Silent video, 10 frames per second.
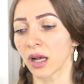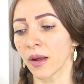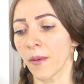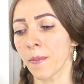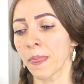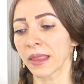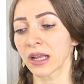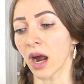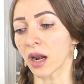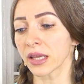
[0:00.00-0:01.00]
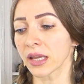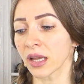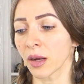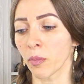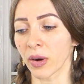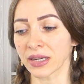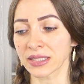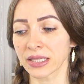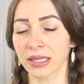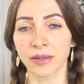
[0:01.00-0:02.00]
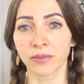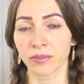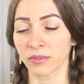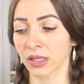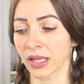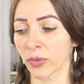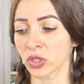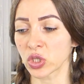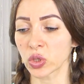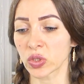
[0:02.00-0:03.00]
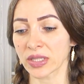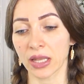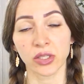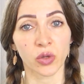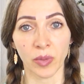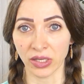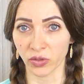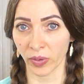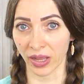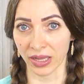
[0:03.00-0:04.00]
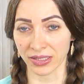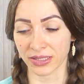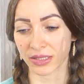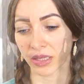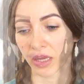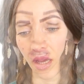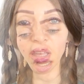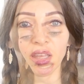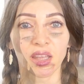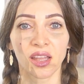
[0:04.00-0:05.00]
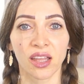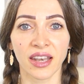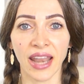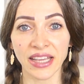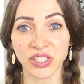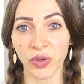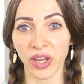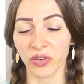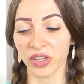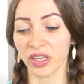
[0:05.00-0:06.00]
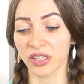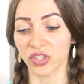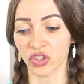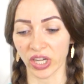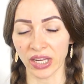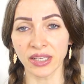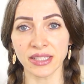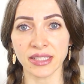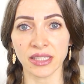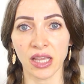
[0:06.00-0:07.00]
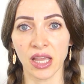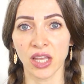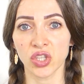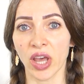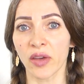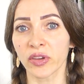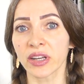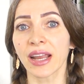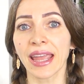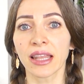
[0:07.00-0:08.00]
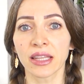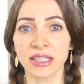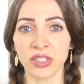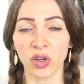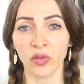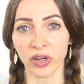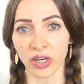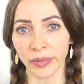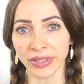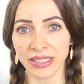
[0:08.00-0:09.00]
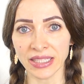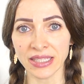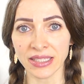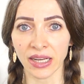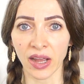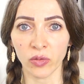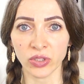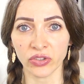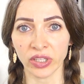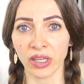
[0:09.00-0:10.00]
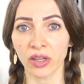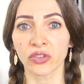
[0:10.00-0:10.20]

um, garlic, parsley, lemon juice, and tomato paste. Next, we have here the drinks. So I have here a list of herbal teas that I was drinking